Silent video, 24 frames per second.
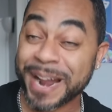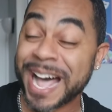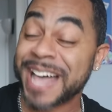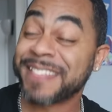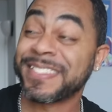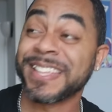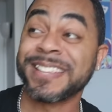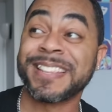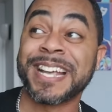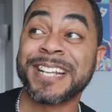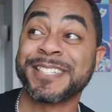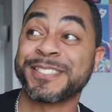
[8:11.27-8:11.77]
I
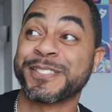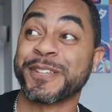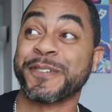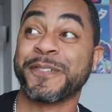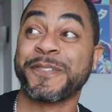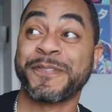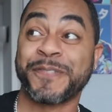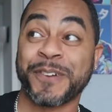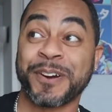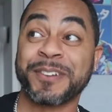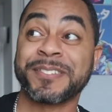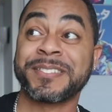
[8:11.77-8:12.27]
think that's the
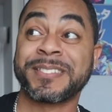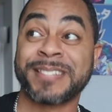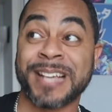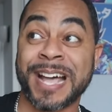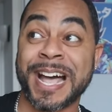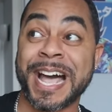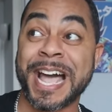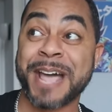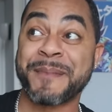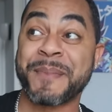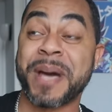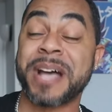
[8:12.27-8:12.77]
first
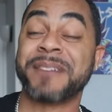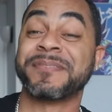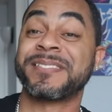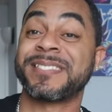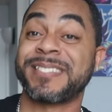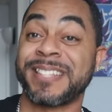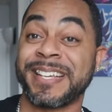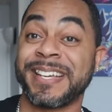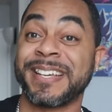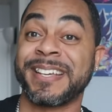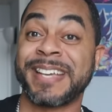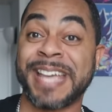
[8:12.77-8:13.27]
time I've
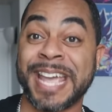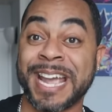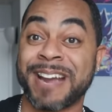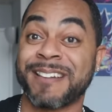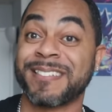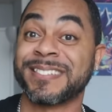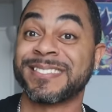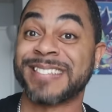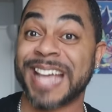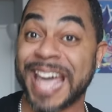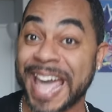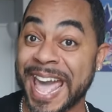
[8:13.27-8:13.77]
seen
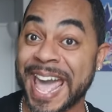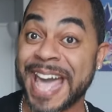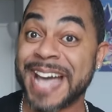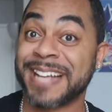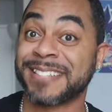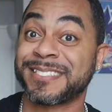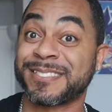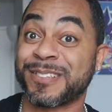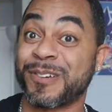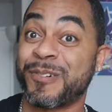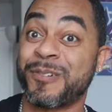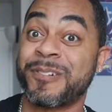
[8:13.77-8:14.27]
Karen's
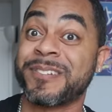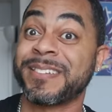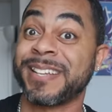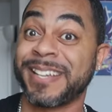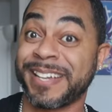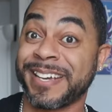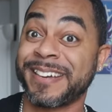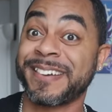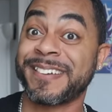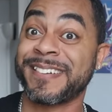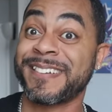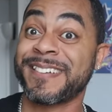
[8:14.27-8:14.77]
ass on
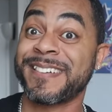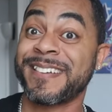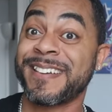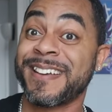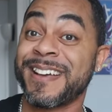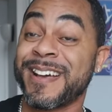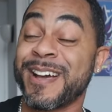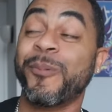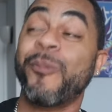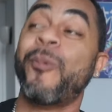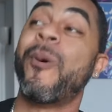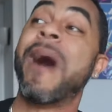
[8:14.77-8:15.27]
here.
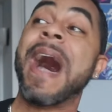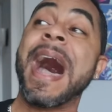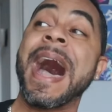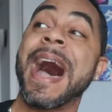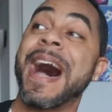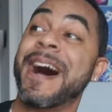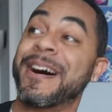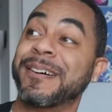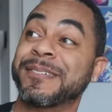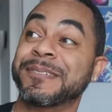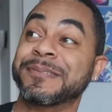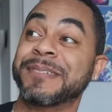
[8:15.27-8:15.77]

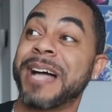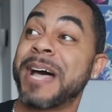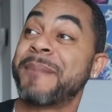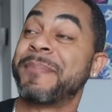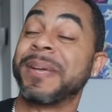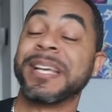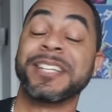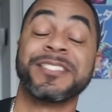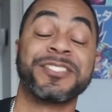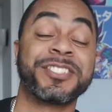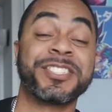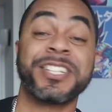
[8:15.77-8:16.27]
Wow. I
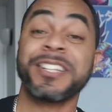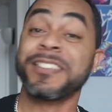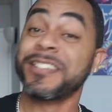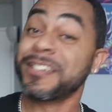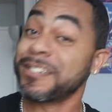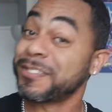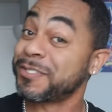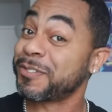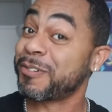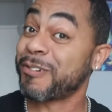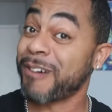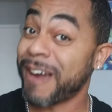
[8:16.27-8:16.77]
mean, she
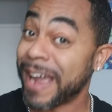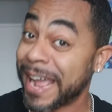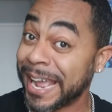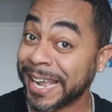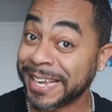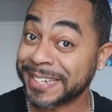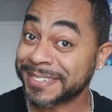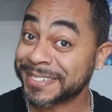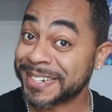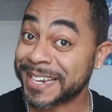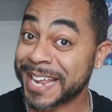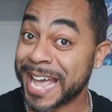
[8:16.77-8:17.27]
looks
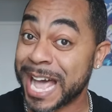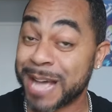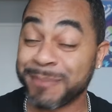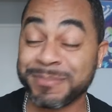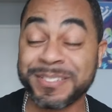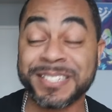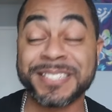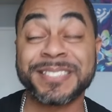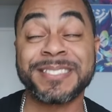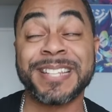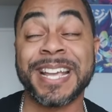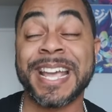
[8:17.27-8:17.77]
great. I'm
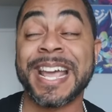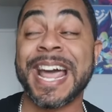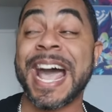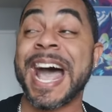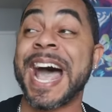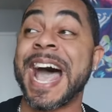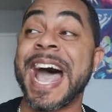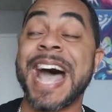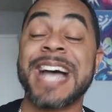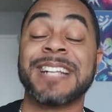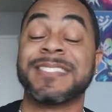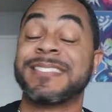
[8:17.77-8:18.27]
just saying,
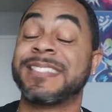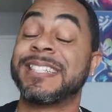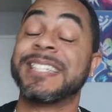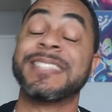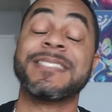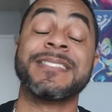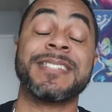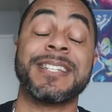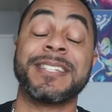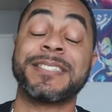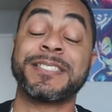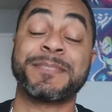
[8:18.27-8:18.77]
I
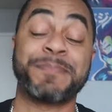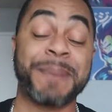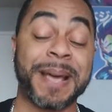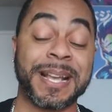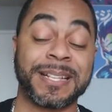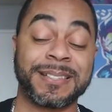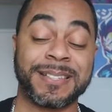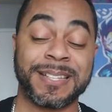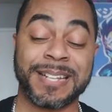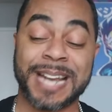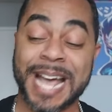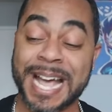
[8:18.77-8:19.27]
didn't
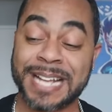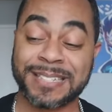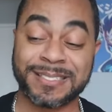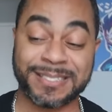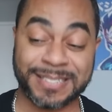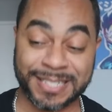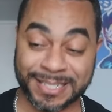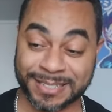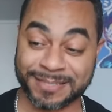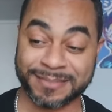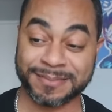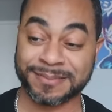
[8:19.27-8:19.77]
expect it. I
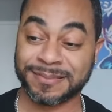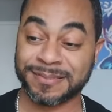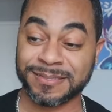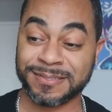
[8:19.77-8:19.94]
didn't.